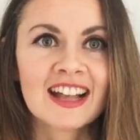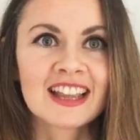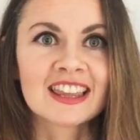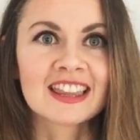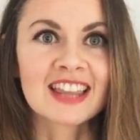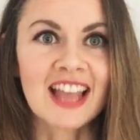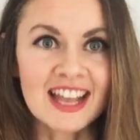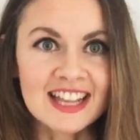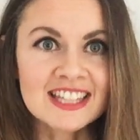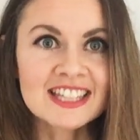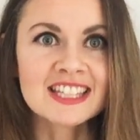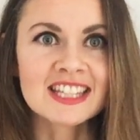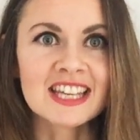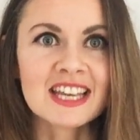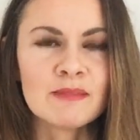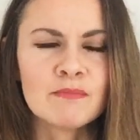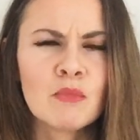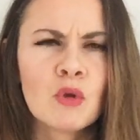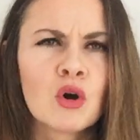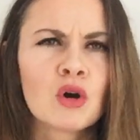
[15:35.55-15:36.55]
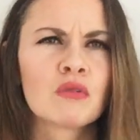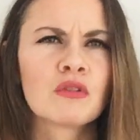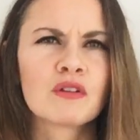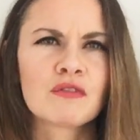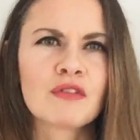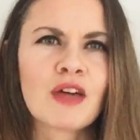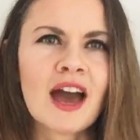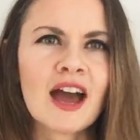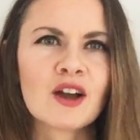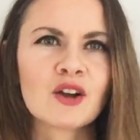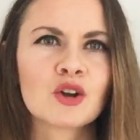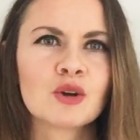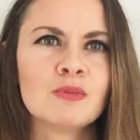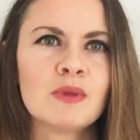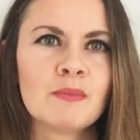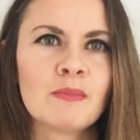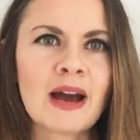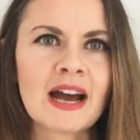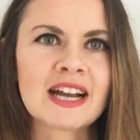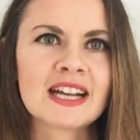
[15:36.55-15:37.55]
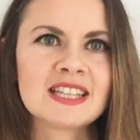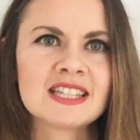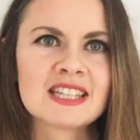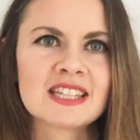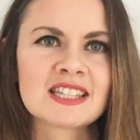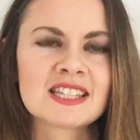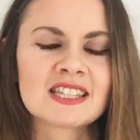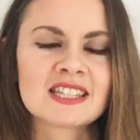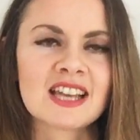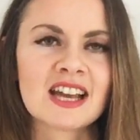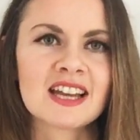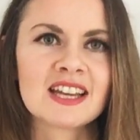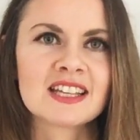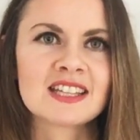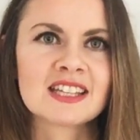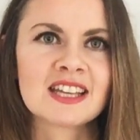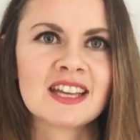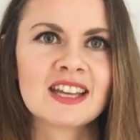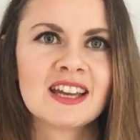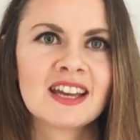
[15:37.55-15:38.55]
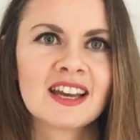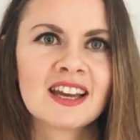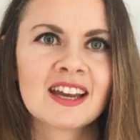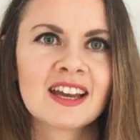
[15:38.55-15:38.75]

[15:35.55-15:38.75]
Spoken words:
Let's see more of that coming back into society.